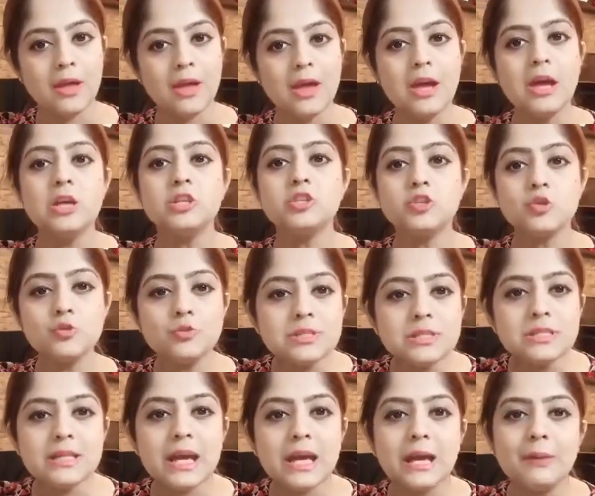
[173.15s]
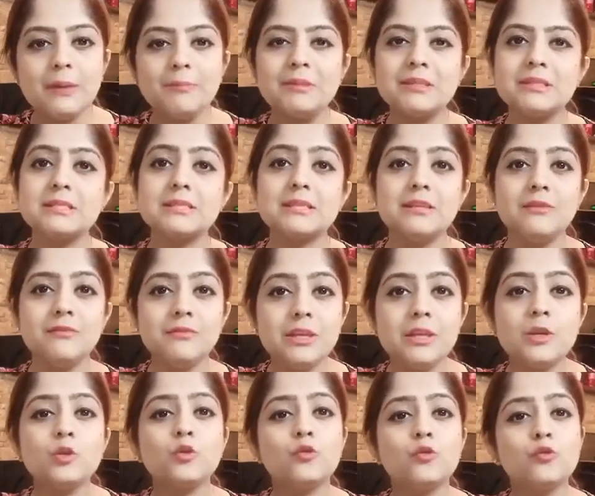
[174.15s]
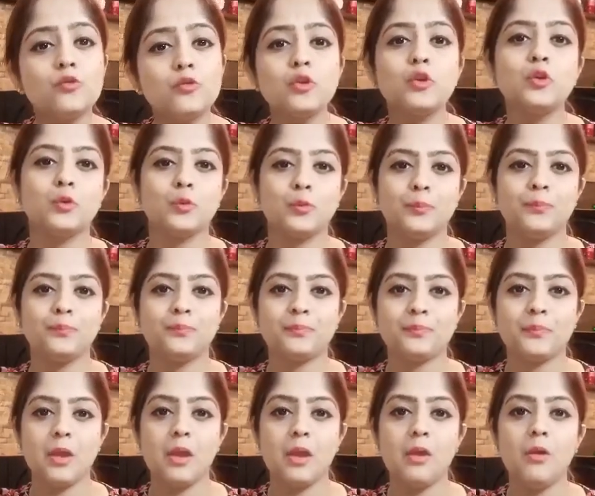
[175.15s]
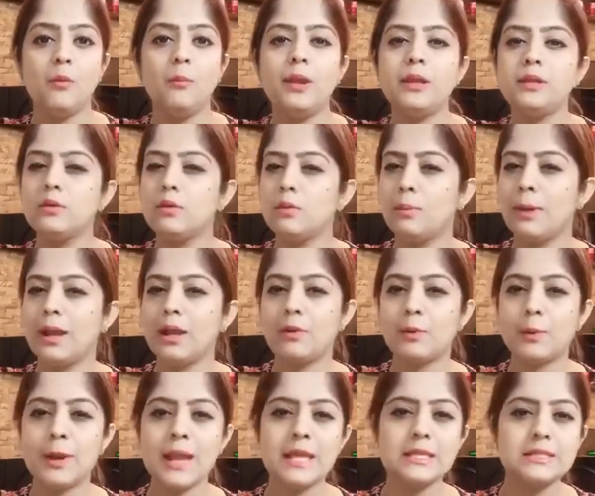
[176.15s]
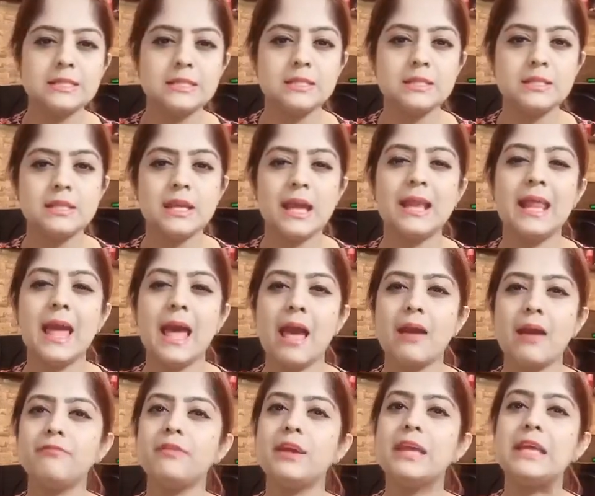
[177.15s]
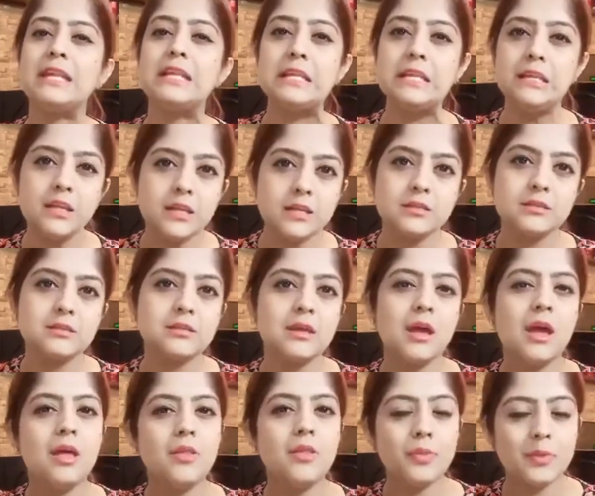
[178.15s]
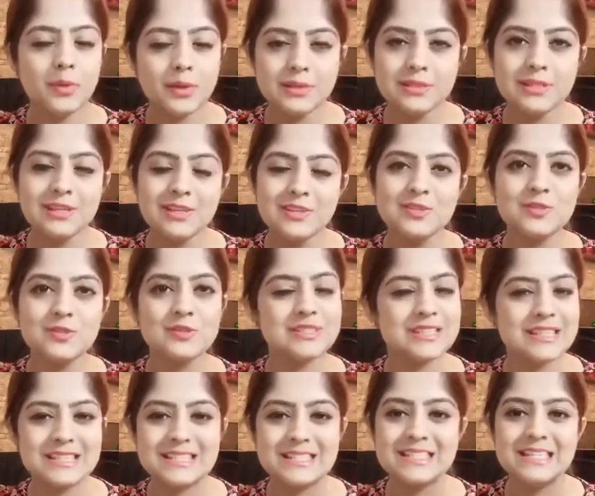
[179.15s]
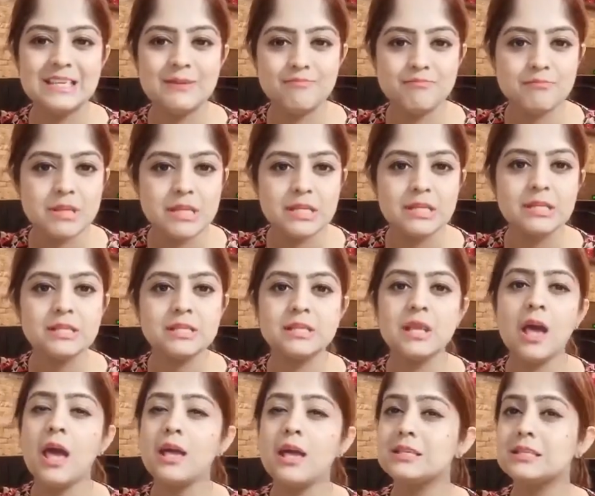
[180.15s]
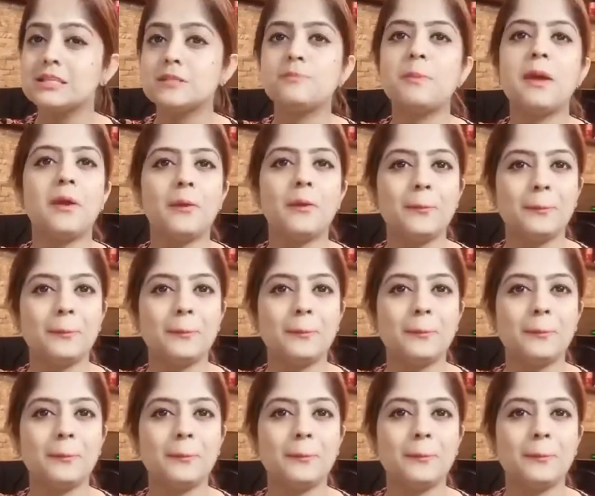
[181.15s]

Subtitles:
Choose a time that is convenient for you, when you're well rested and have at least 30 to 60 minutes spare.